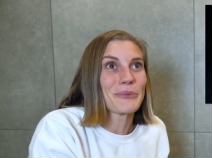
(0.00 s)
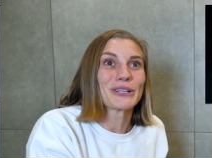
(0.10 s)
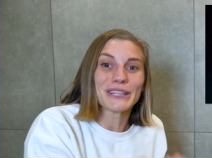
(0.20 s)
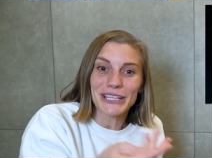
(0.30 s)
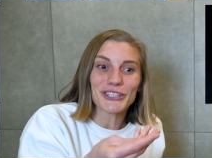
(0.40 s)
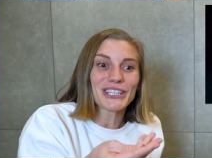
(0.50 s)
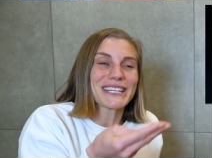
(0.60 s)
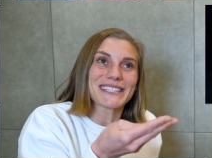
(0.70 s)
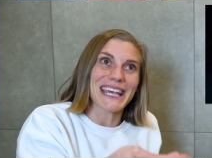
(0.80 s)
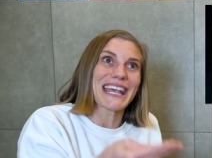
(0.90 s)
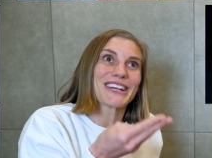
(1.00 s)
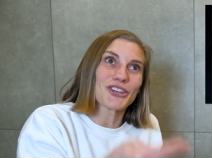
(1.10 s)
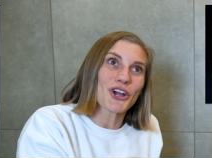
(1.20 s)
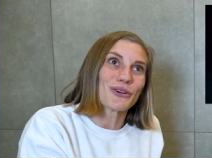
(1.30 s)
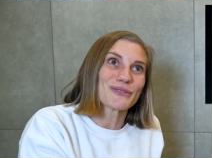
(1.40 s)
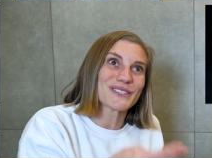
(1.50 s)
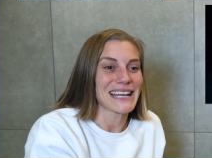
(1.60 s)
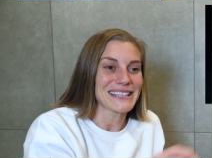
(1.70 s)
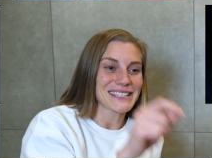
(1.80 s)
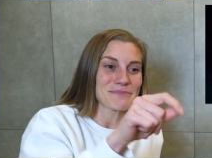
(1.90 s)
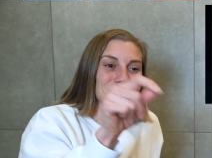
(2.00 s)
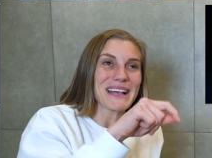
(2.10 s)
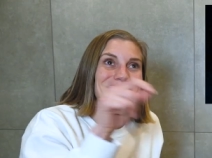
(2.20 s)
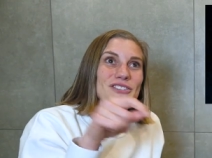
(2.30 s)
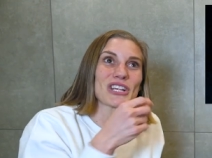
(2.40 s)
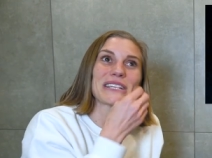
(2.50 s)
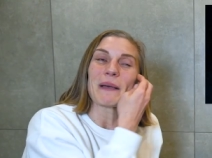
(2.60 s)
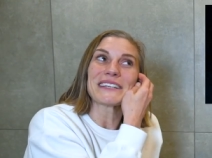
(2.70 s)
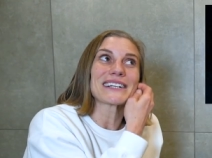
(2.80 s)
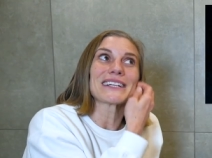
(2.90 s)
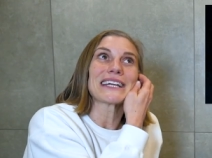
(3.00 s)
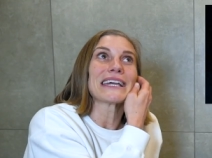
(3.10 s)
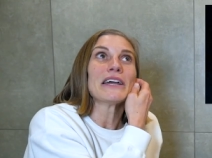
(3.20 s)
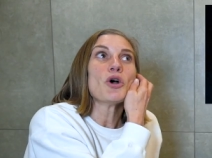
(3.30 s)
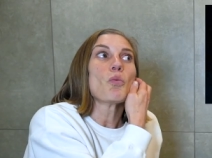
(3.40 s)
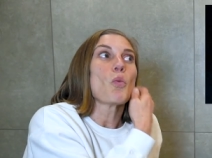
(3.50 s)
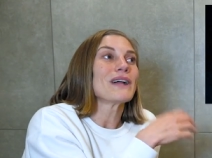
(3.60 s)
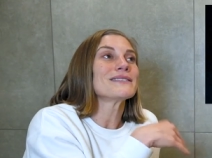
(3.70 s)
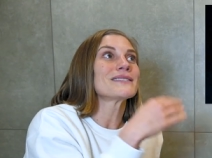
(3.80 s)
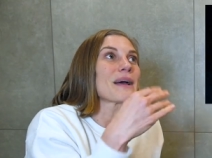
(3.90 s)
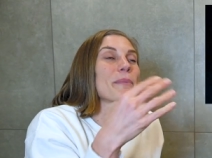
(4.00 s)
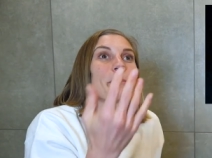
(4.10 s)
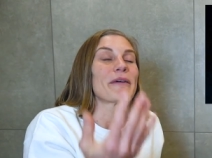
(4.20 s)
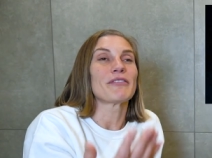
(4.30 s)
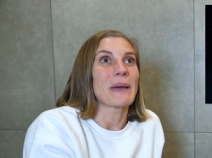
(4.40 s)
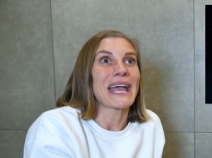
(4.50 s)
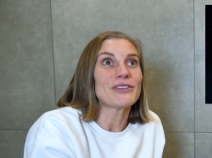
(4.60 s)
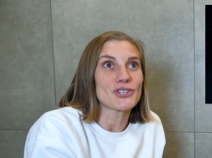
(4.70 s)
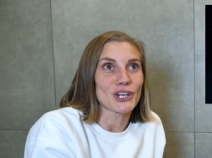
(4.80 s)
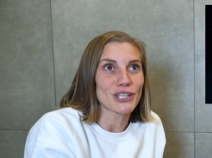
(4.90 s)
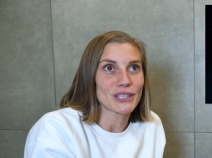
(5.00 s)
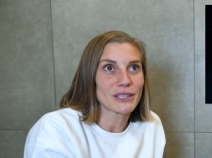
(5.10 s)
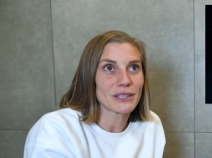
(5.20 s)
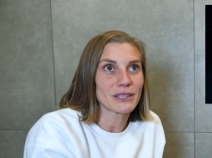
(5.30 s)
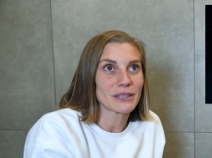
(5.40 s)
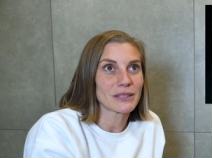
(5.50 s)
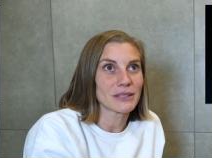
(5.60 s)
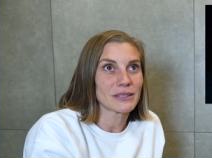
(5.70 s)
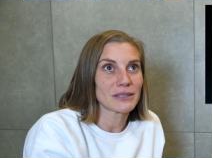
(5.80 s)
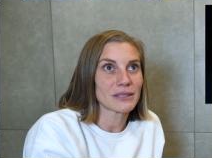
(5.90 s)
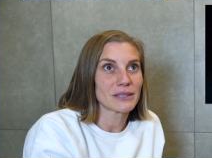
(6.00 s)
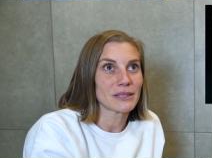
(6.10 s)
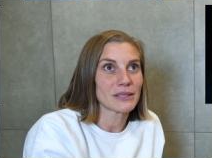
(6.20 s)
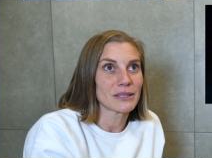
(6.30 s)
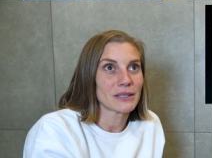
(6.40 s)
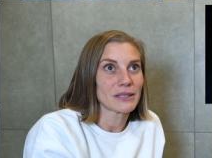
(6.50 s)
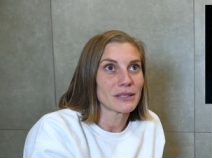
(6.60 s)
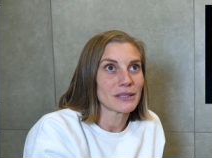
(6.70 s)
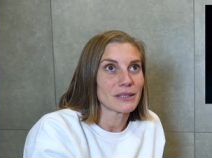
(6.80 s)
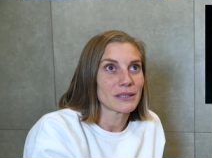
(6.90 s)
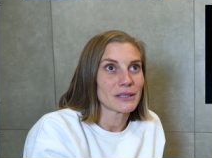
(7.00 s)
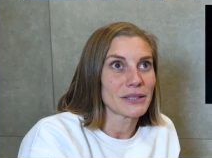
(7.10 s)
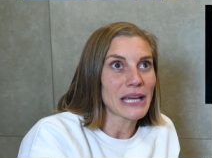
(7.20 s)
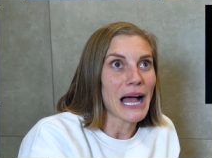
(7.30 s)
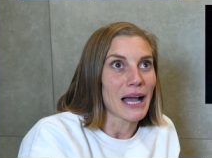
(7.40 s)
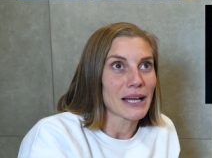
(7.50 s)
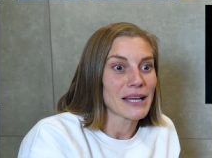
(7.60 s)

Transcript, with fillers: They were literally to take notes. It's a messaging, it's basically one step above a pager. I feel like I just showed my millennialism. Yeah.